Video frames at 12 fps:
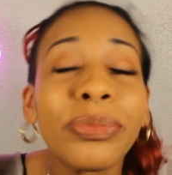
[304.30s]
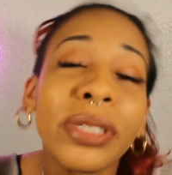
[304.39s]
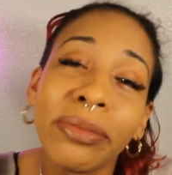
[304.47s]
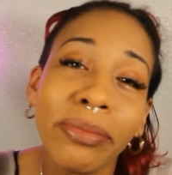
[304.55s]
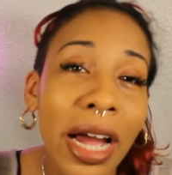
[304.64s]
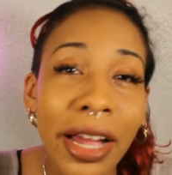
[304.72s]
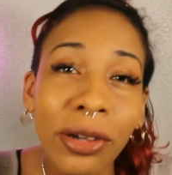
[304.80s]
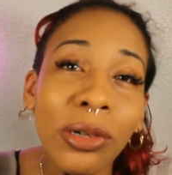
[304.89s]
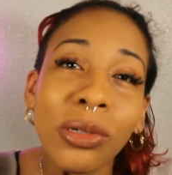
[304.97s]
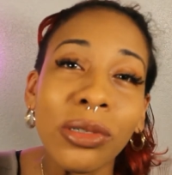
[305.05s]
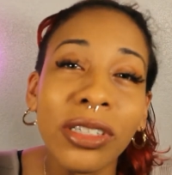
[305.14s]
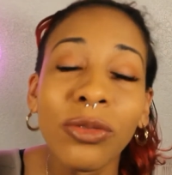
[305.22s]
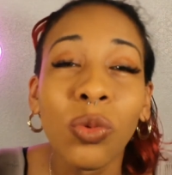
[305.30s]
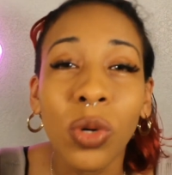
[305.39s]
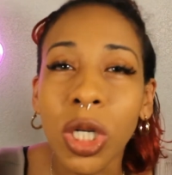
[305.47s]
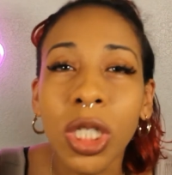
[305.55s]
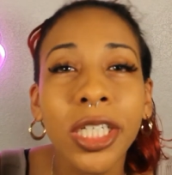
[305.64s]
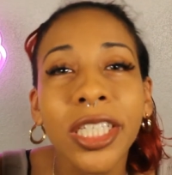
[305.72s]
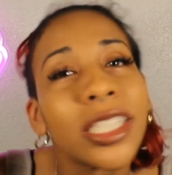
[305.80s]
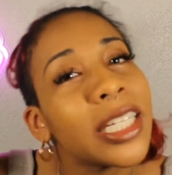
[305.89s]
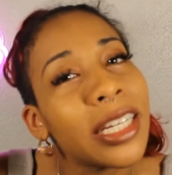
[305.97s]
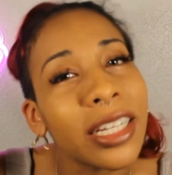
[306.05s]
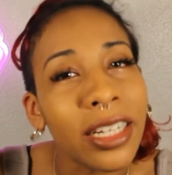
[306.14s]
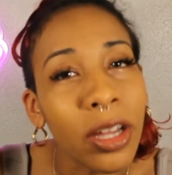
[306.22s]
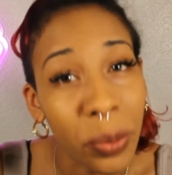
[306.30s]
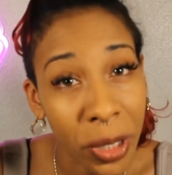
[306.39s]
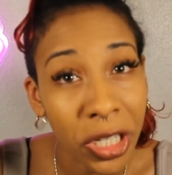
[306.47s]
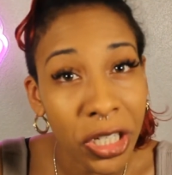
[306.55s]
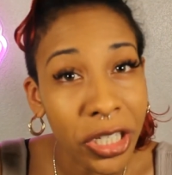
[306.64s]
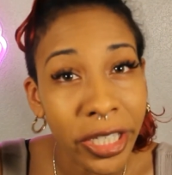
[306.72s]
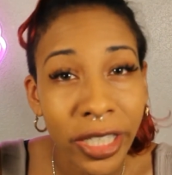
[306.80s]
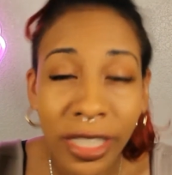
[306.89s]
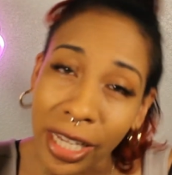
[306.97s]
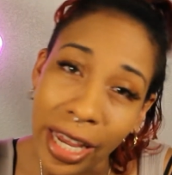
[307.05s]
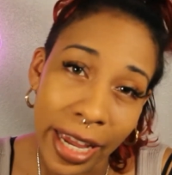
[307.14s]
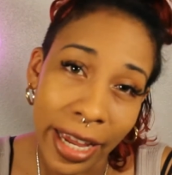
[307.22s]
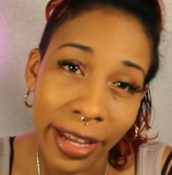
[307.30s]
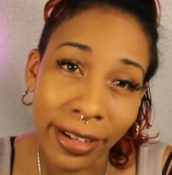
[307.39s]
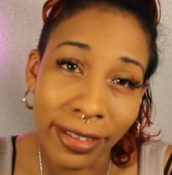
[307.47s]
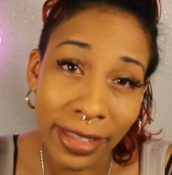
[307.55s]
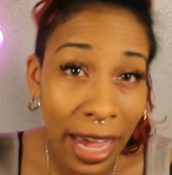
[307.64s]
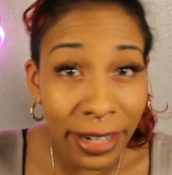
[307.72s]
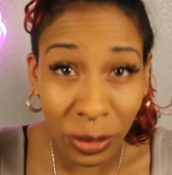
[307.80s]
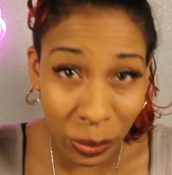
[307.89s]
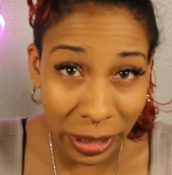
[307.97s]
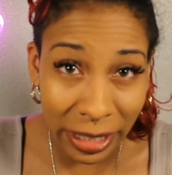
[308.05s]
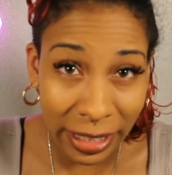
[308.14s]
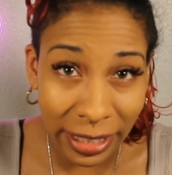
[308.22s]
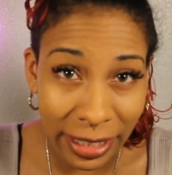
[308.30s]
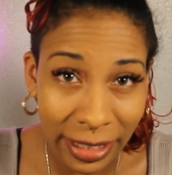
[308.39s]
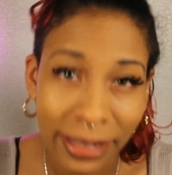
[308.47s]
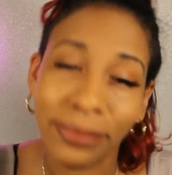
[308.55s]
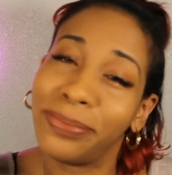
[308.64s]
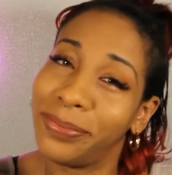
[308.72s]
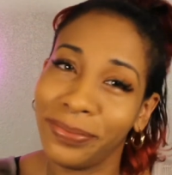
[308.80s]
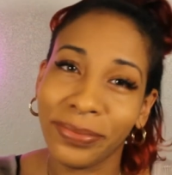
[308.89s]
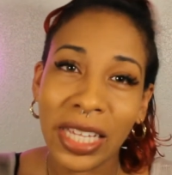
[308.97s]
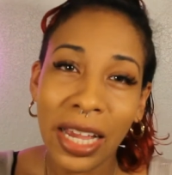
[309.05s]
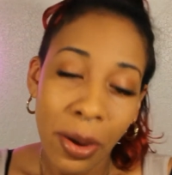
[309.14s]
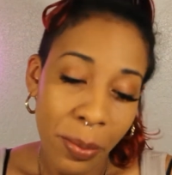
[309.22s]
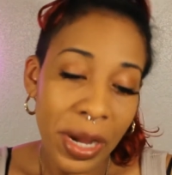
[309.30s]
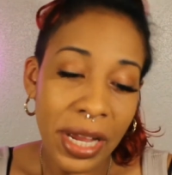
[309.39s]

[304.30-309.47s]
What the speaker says: in my own words and opinions, and that is what it is. But